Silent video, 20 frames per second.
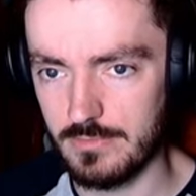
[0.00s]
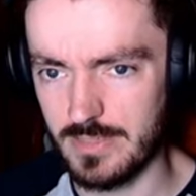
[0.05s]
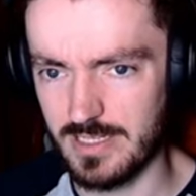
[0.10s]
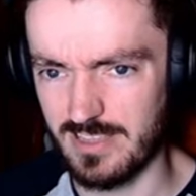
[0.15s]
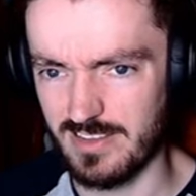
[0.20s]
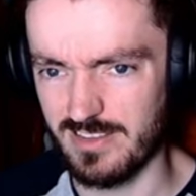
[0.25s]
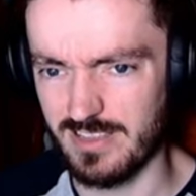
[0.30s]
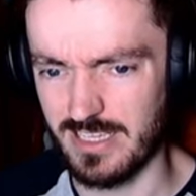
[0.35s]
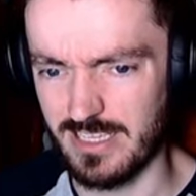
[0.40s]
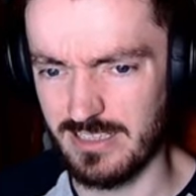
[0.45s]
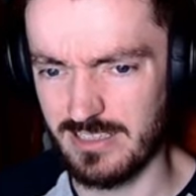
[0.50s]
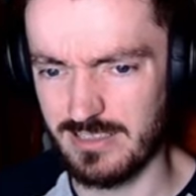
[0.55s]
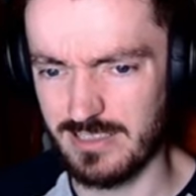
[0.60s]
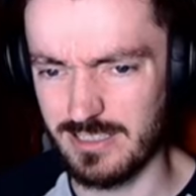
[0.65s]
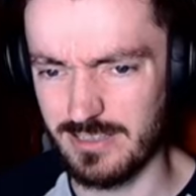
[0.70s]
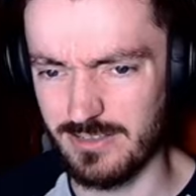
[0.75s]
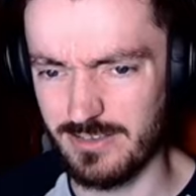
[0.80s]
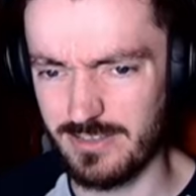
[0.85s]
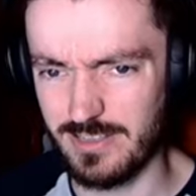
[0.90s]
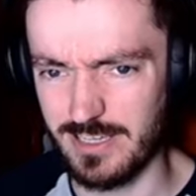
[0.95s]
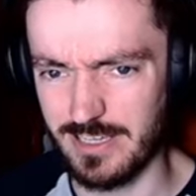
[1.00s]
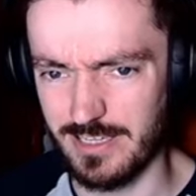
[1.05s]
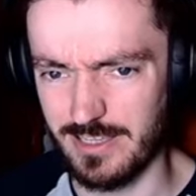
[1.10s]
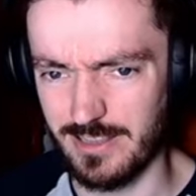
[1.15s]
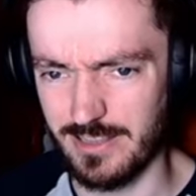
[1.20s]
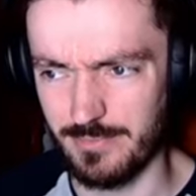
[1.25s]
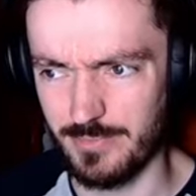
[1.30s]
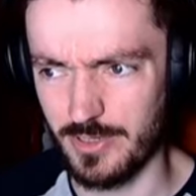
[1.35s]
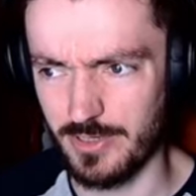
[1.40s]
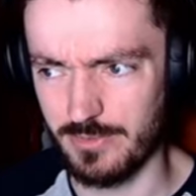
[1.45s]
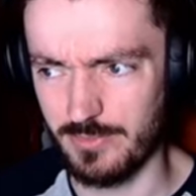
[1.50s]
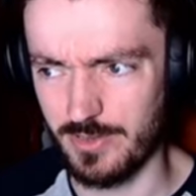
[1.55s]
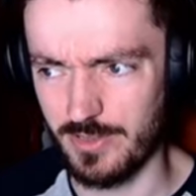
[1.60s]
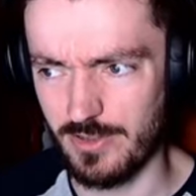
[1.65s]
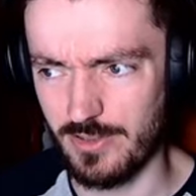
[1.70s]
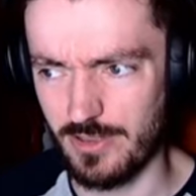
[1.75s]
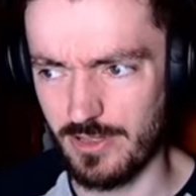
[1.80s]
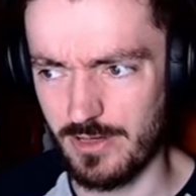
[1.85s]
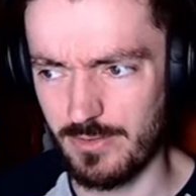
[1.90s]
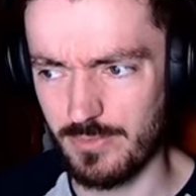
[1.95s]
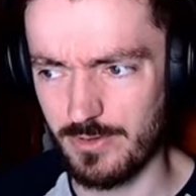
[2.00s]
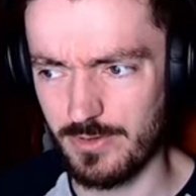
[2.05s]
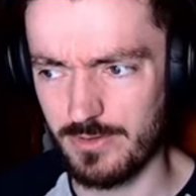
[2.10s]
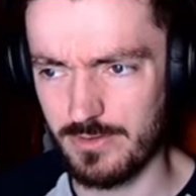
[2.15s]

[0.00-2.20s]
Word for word: I think. That looks like it's the bottom of the ship.